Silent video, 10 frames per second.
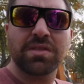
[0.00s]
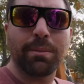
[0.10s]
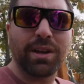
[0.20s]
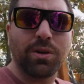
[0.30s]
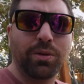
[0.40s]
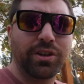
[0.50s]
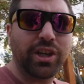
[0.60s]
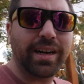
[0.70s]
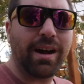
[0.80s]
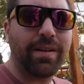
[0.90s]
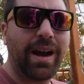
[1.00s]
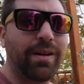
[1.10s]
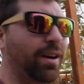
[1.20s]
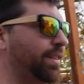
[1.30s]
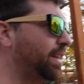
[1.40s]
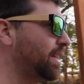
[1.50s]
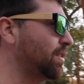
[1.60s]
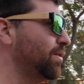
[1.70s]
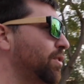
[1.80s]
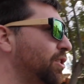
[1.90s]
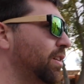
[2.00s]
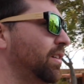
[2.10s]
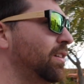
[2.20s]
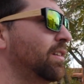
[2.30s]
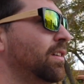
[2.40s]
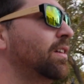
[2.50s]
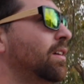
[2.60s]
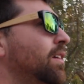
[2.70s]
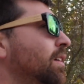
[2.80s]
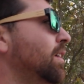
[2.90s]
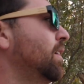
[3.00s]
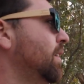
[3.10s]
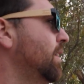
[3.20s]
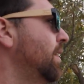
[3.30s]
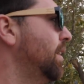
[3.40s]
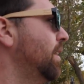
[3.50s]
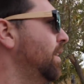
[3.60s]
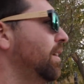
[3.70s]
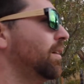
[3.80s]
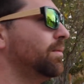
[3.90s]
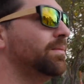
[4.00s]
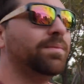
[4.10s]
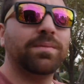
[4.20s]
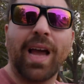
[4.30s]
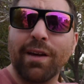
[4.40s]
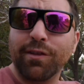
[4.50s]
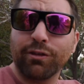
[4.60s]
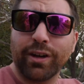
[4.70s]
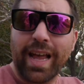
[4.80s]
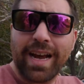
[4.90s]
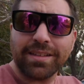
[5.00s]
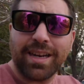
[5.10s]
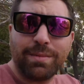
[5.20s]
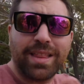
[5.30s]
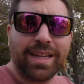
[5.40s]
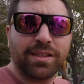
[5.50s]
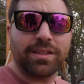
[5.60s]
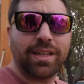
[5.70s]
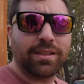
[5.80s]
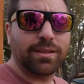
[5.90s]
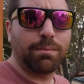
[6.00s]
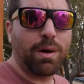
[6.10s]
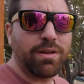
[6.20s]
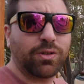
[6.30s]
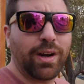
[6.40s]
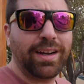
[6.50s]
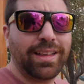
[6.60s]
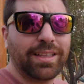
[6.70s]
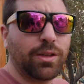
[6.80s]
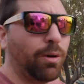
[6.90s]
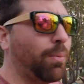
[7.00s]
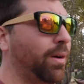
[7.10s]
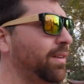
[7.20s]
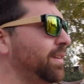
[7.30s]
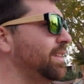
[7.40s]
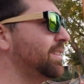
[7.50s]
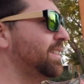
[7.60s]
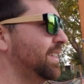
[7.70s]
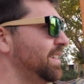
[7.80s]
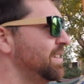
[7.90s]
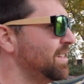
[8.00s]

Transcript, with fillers: something cool to check out out here in the desert for sure um, I feel relaxed I mean that's that's the bonus right that's the whole point of it is to